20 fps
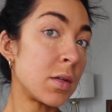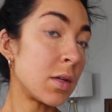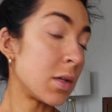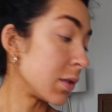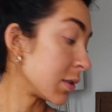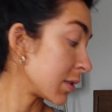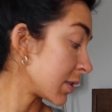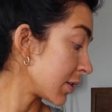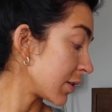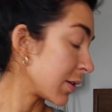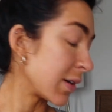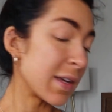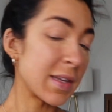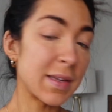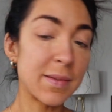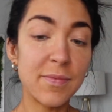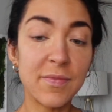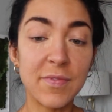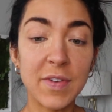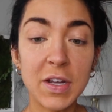Also, I
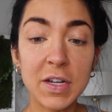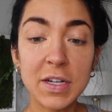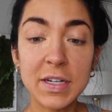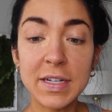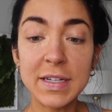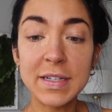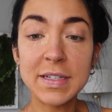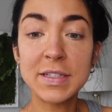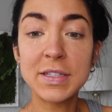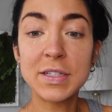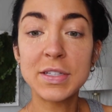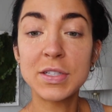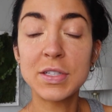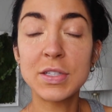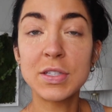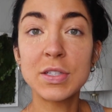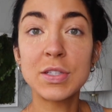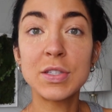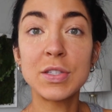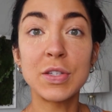am very
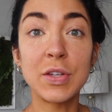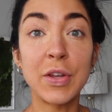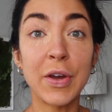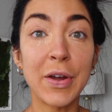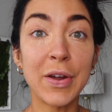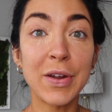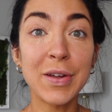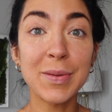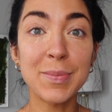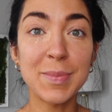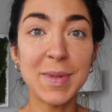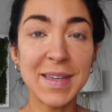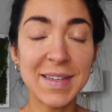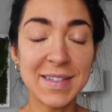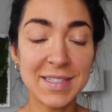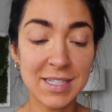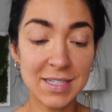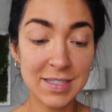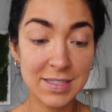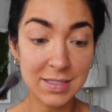dark
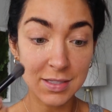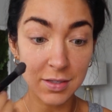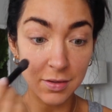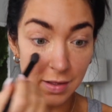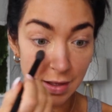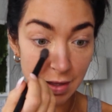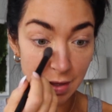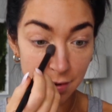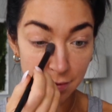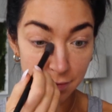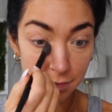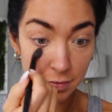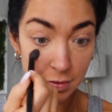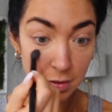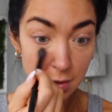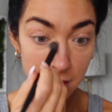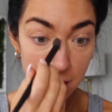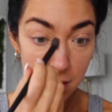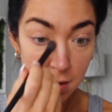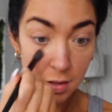because I still have
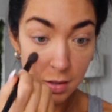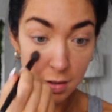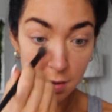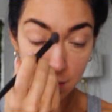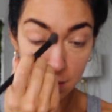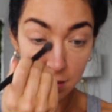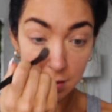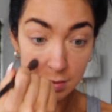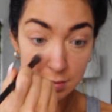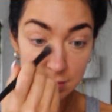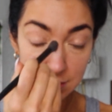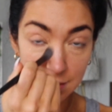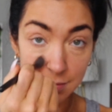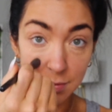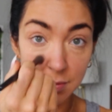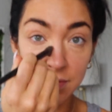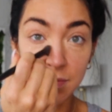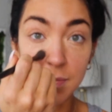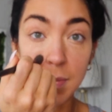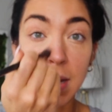some
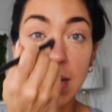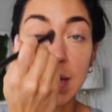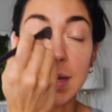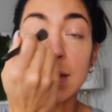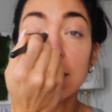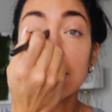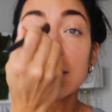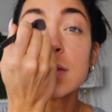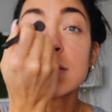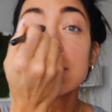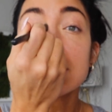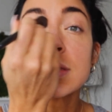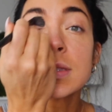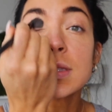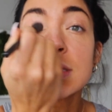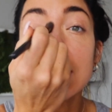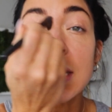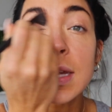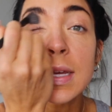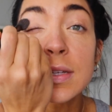of my
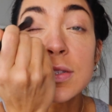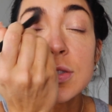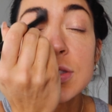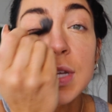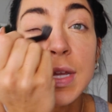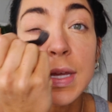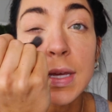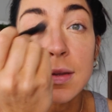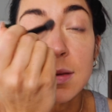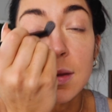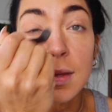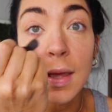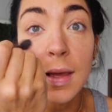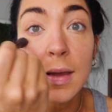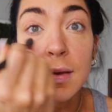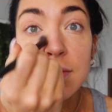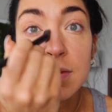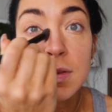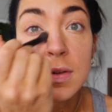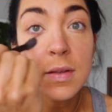stage tan
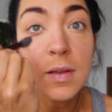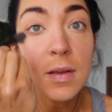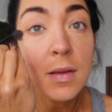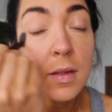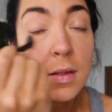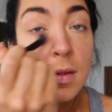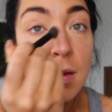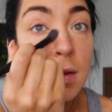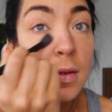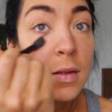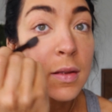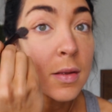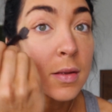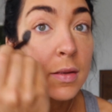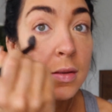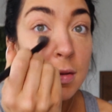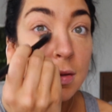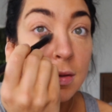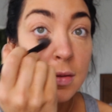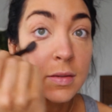left.
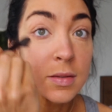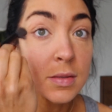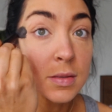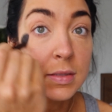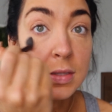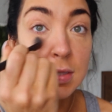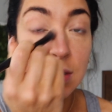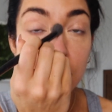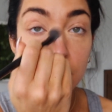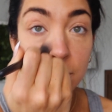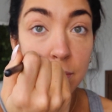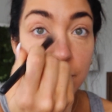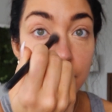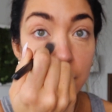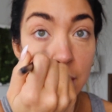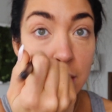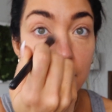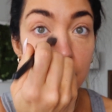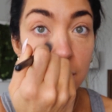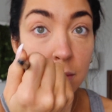So
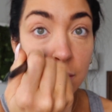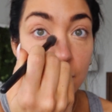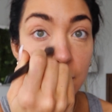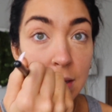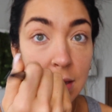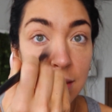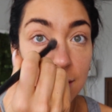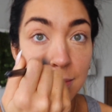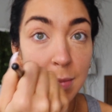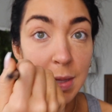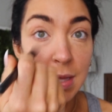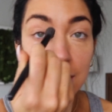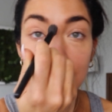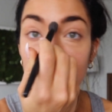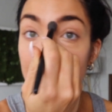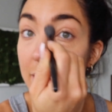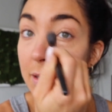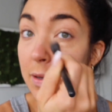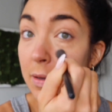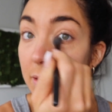bear with me
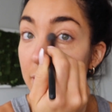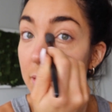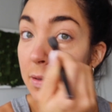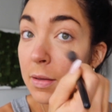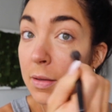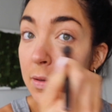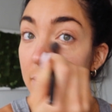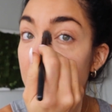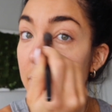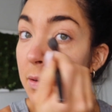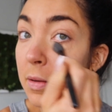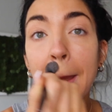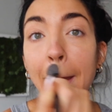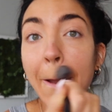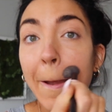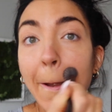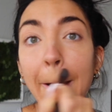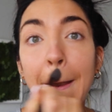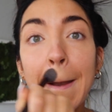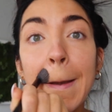here.
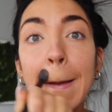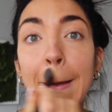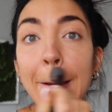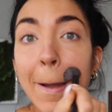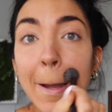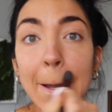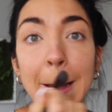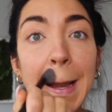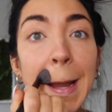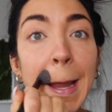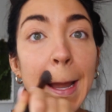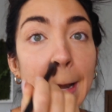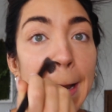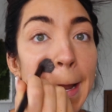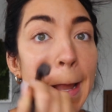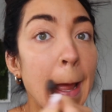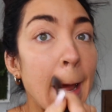Just kind of